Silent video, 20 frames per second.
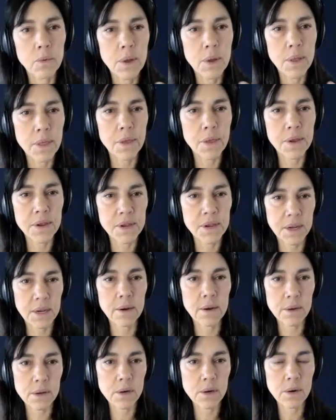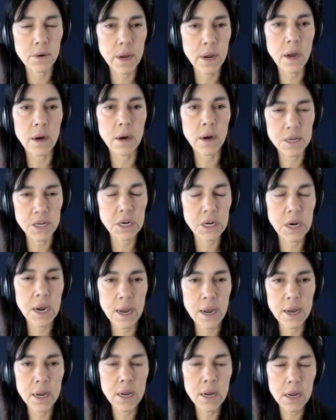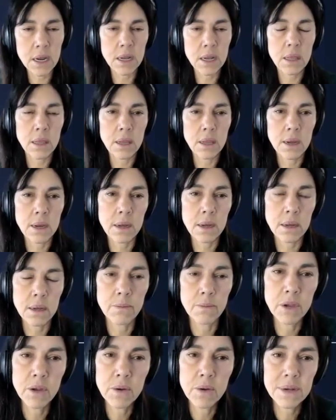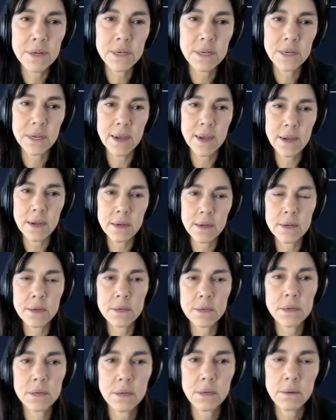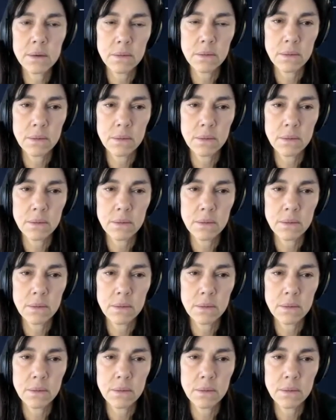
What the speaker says: with the secretory IgA and the mucus layers?